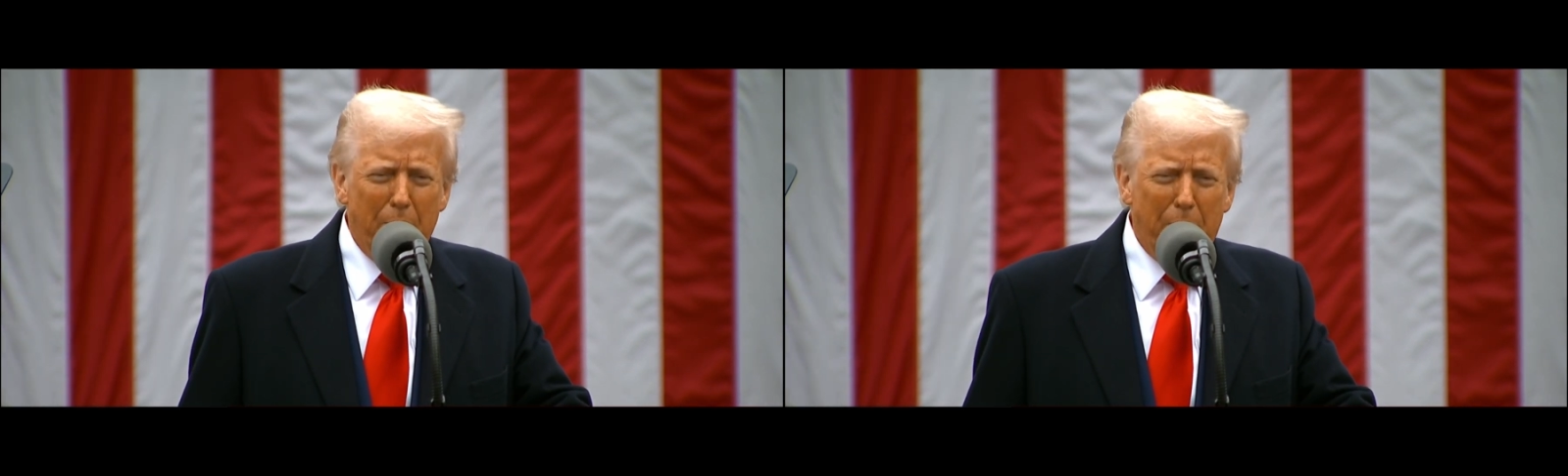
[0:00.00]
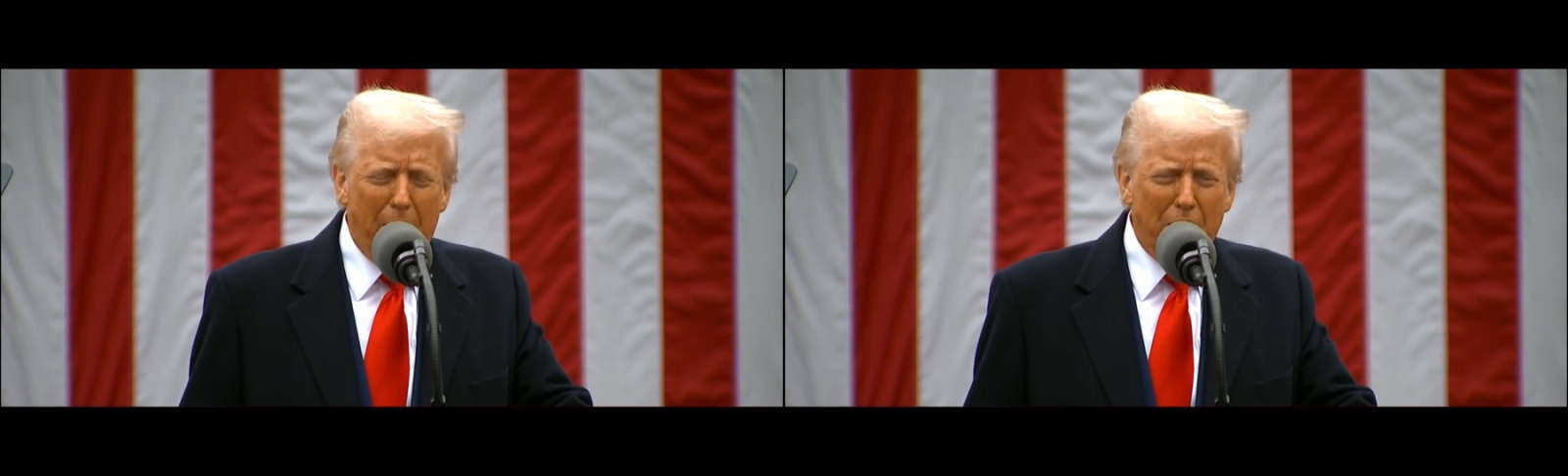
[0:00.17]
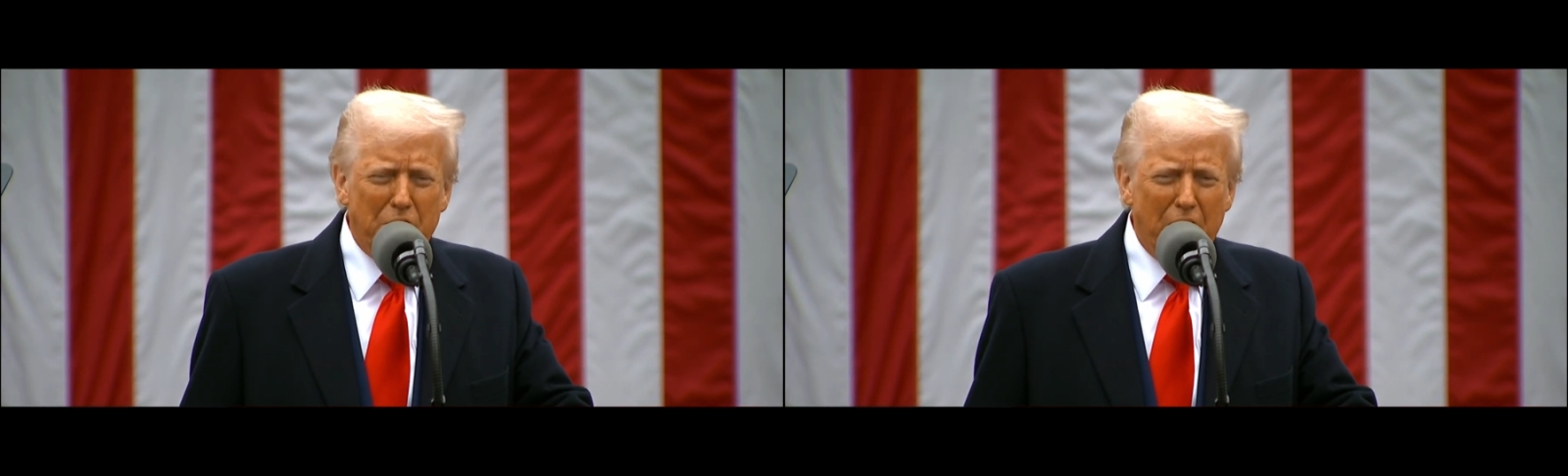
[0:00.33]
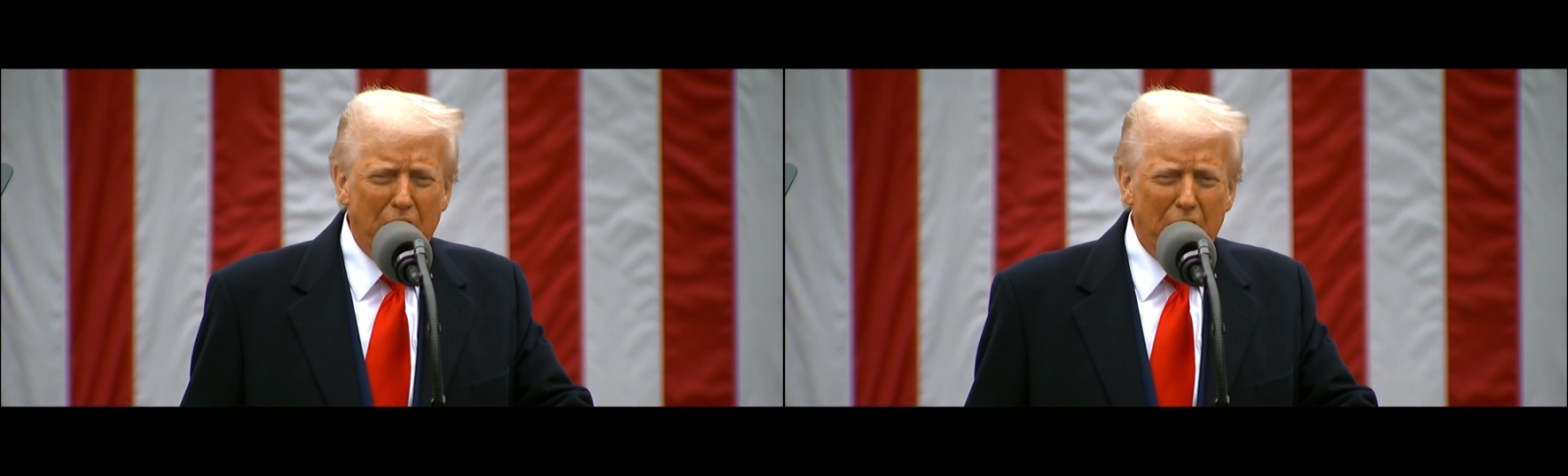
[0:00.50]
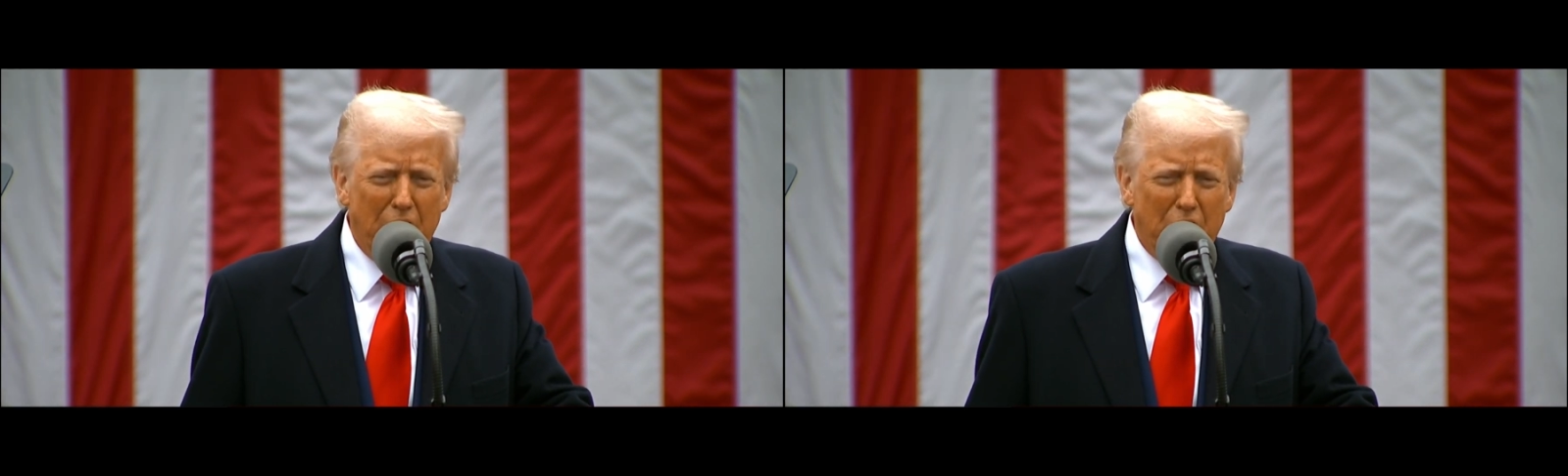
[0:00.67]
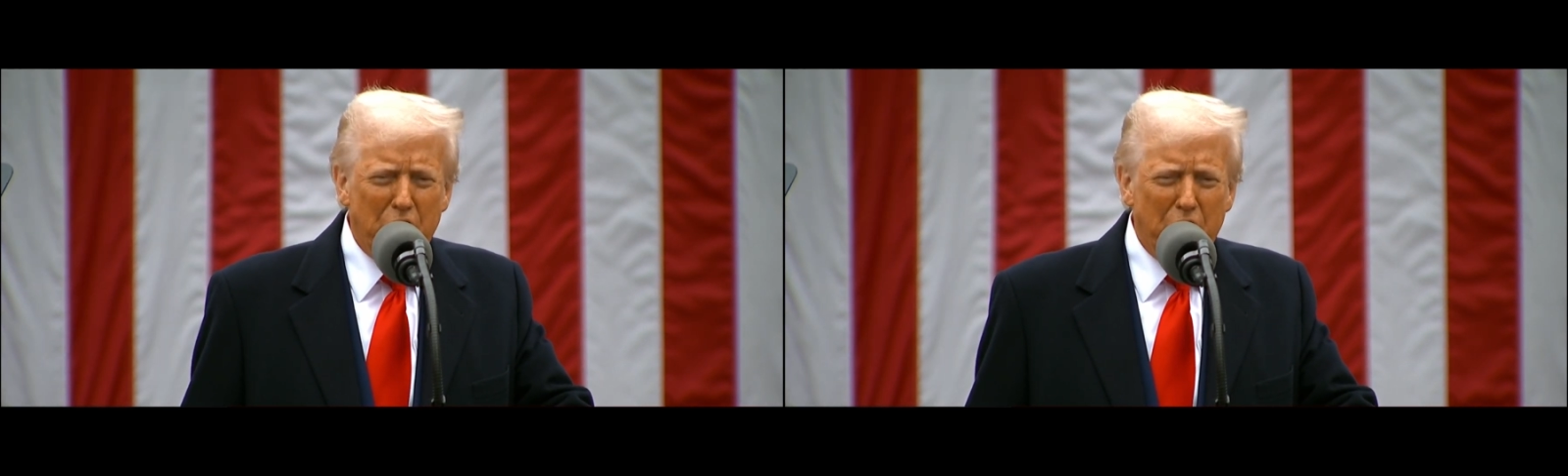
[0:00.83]
passed in
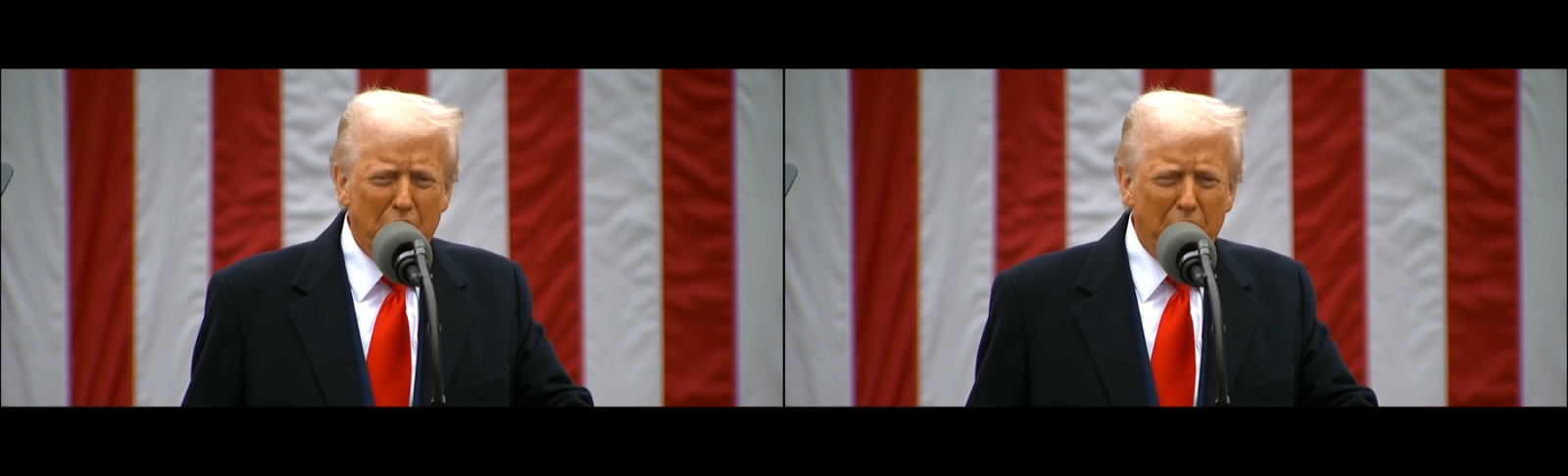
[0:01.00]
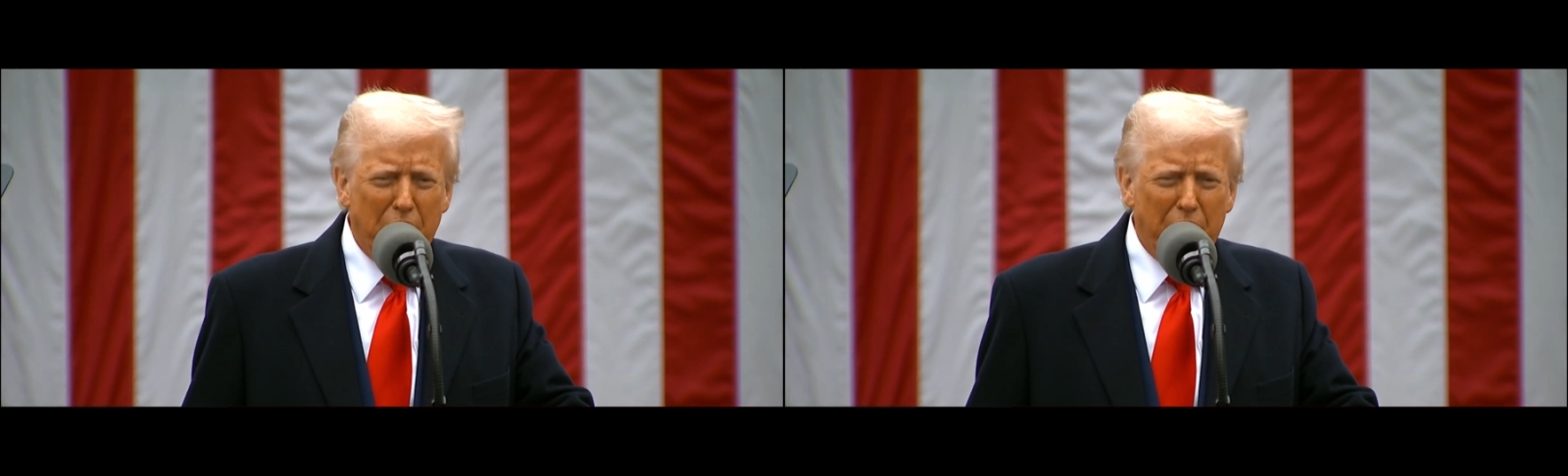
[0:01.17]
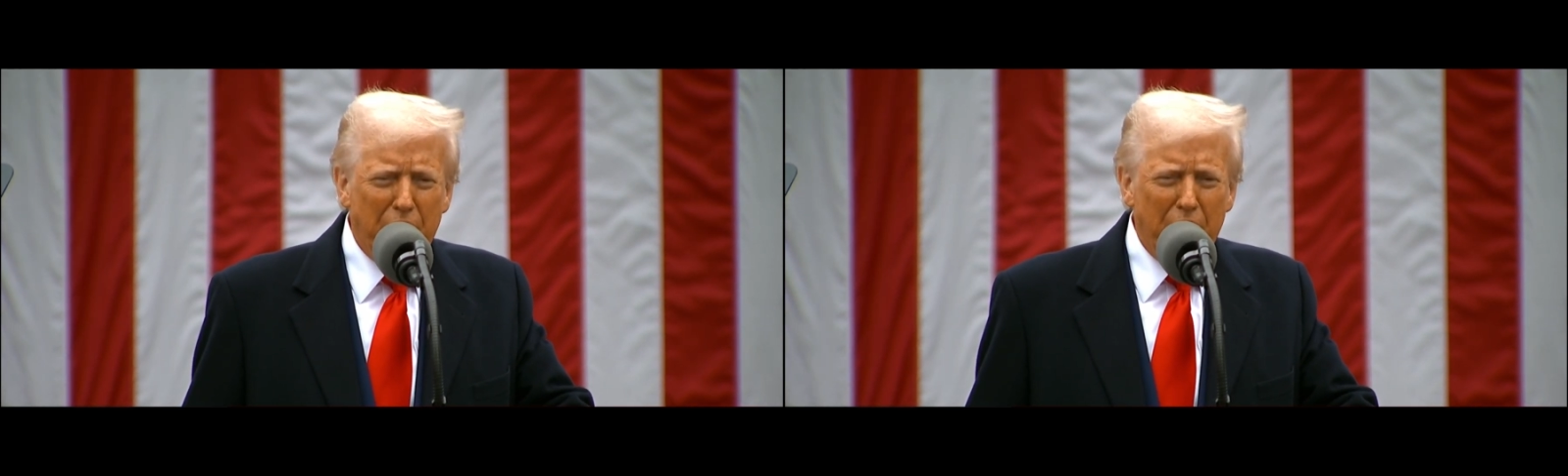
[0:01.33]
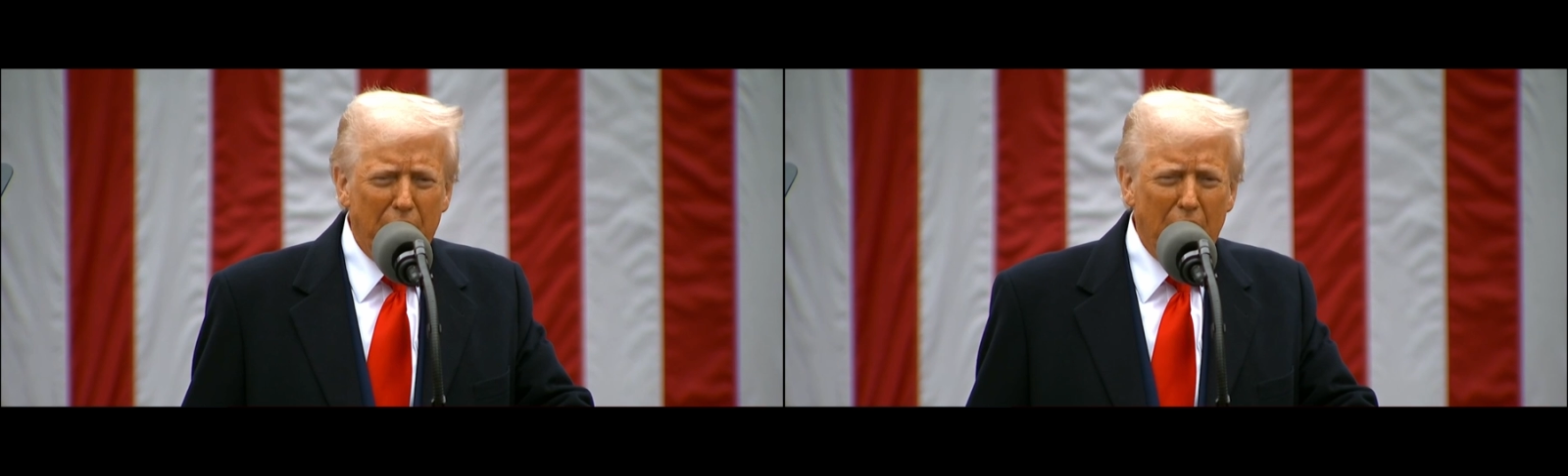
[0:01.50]
the history of